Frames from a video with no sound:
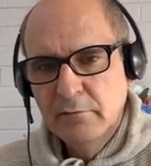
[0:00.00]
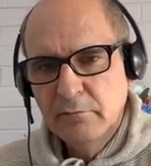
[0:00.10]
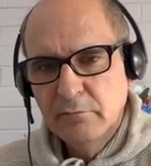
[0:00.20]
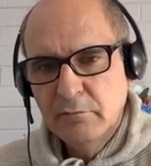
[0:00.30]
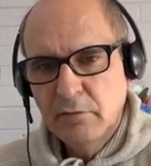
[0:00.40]

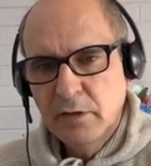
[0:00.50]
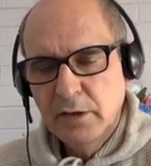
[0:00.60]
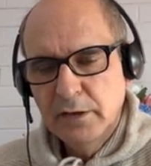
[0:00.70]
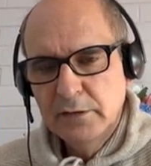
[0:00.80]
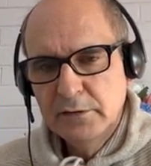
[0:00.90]

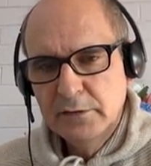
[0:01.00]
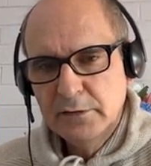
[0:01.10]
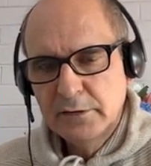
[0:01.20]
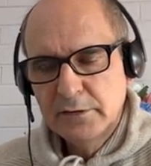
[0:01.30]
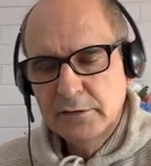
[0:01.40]
y
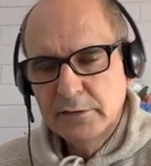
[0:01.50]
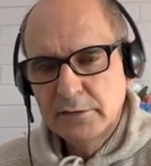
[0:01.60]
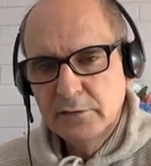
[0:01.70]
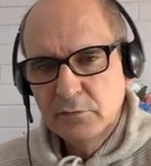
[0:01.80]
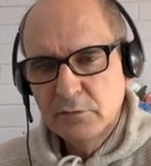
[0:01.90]

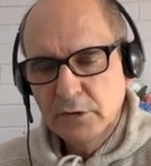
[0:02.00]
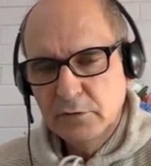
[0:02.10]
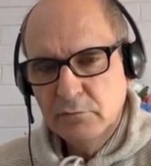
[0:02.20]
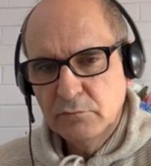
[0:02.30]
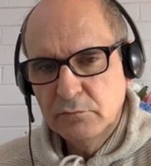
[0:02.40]
greater or
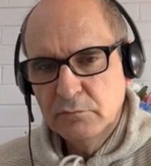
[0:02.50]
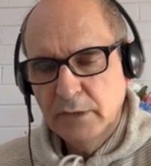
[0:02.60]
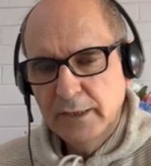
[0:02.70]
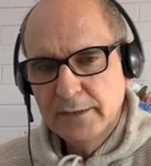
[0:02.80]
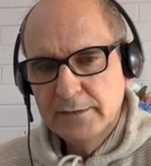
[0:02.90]
equal to
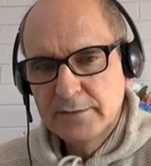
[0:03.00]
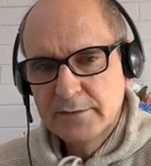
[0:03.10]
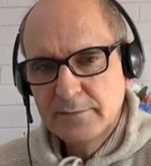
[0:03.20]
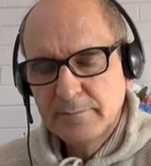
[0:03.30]
x.